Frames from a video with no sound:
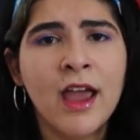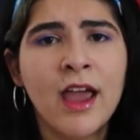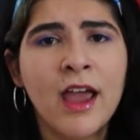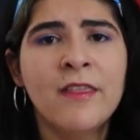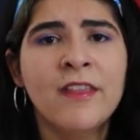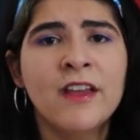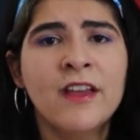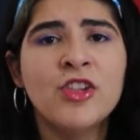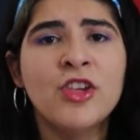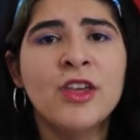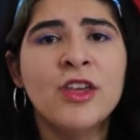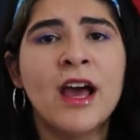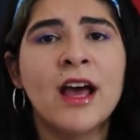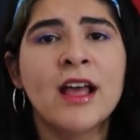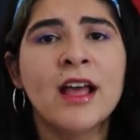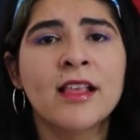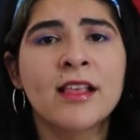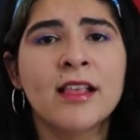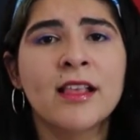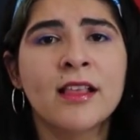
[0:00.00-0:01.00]
and that she
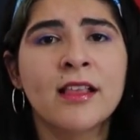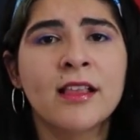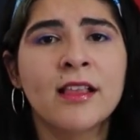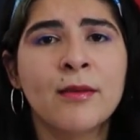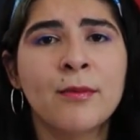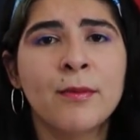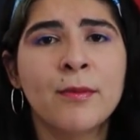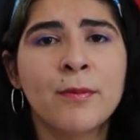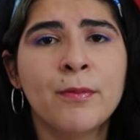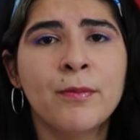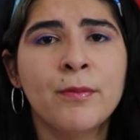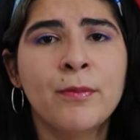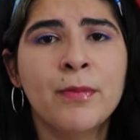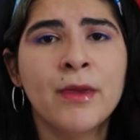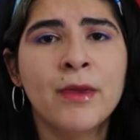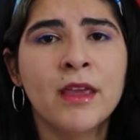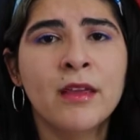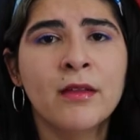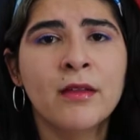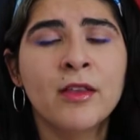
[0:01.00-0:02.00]
has
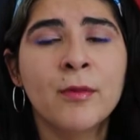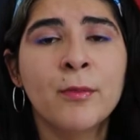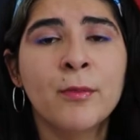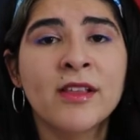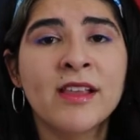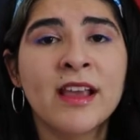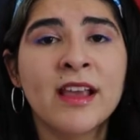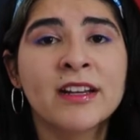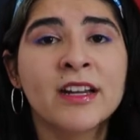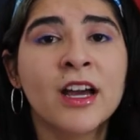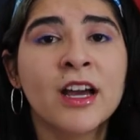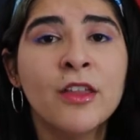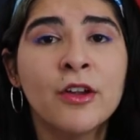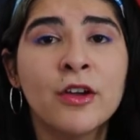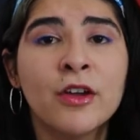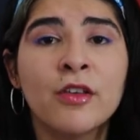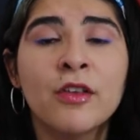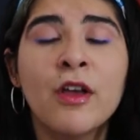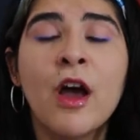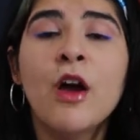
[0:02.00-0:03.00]
to protect
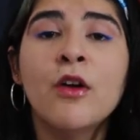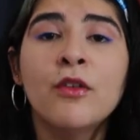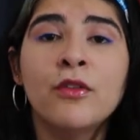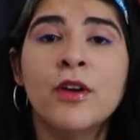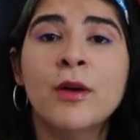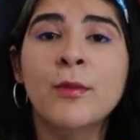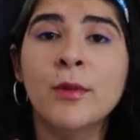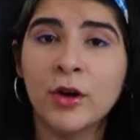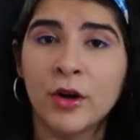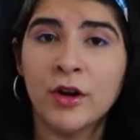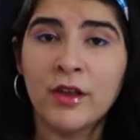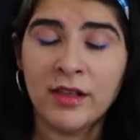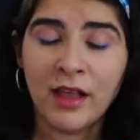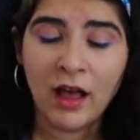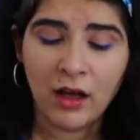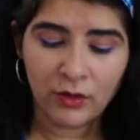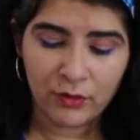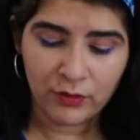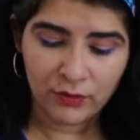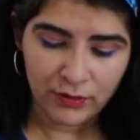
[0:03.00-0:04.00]
others from
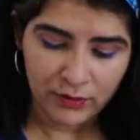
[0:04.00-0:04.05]
herself.